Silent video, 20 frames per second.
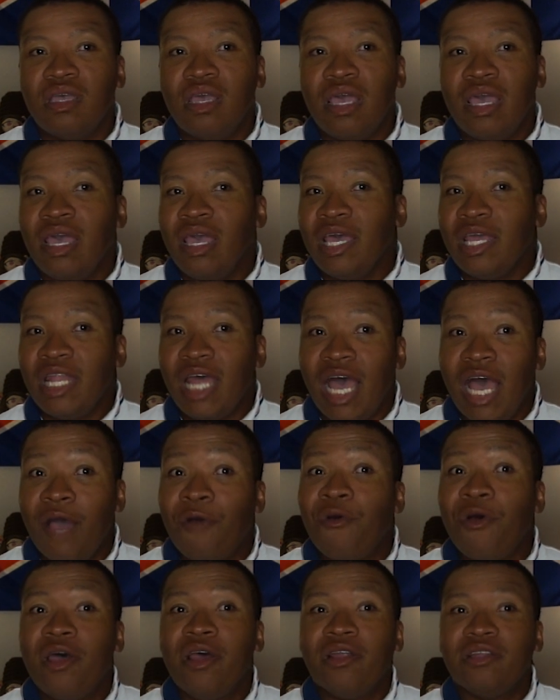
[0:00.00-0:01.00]
And I
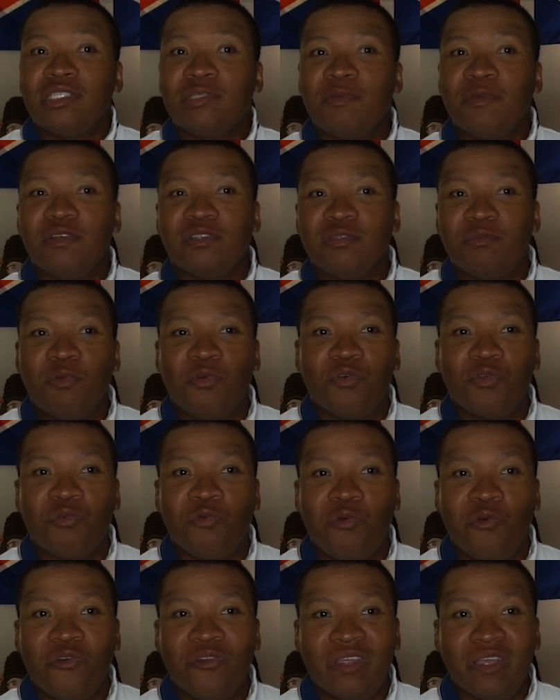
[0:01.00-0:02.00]
want to experience more of the
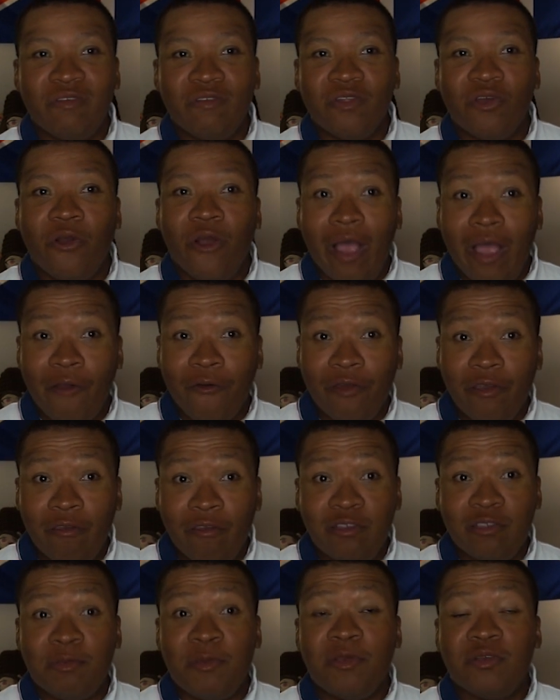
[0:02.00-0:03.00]
world, even though I already
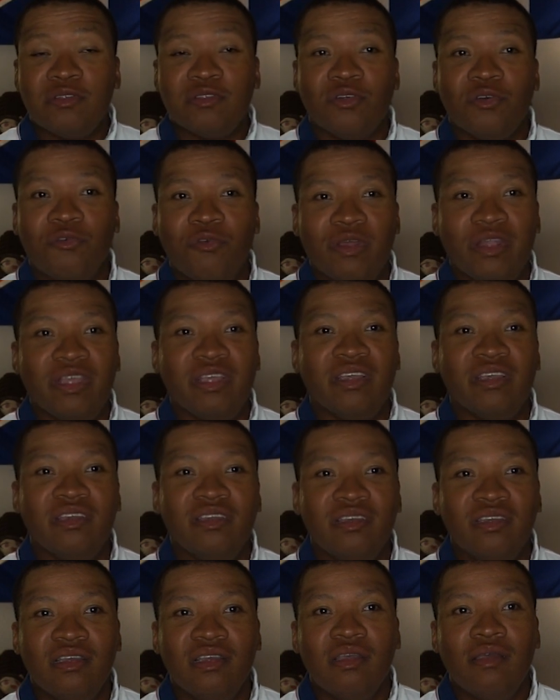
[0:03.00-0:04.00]
experienced it already.
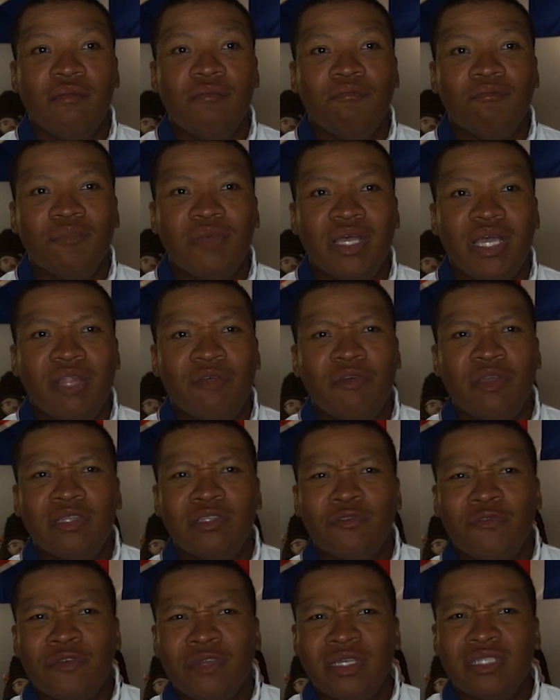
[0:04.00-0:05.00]
But anyway,
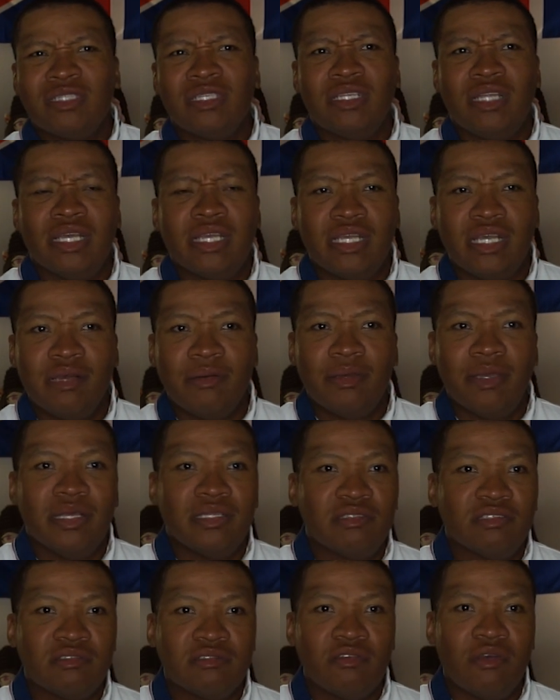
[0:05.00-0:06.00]
don't forget to like, comment,
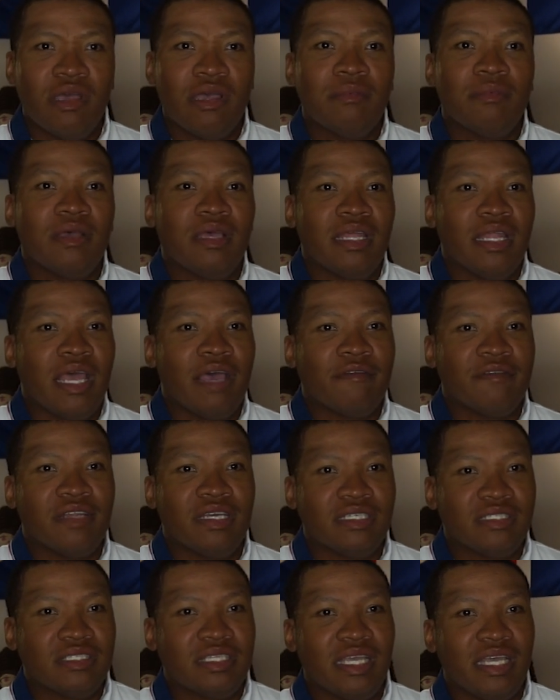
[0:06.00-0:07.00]
and subscribe, and have a
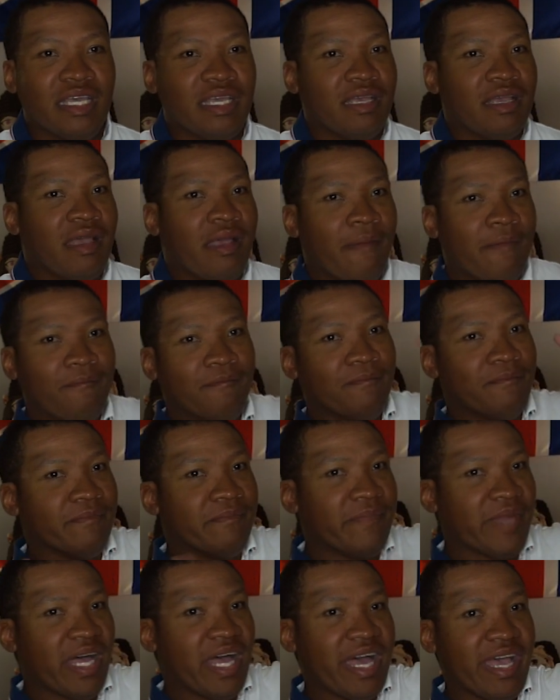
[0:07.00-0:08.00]
nice day.
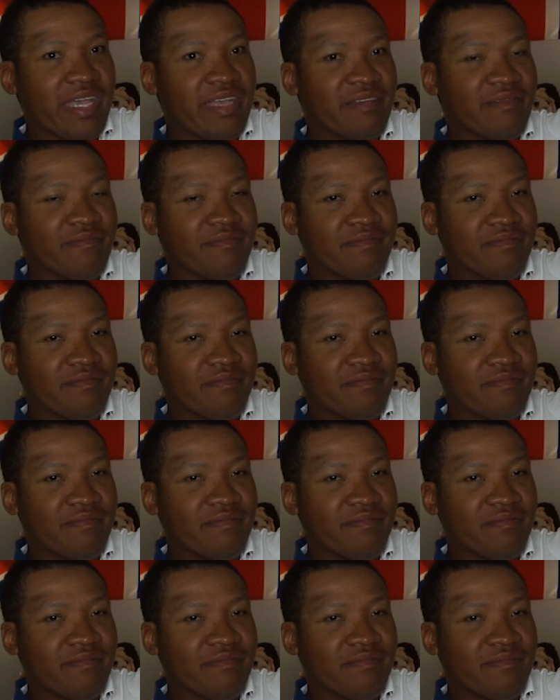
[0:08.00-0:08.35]
Bye.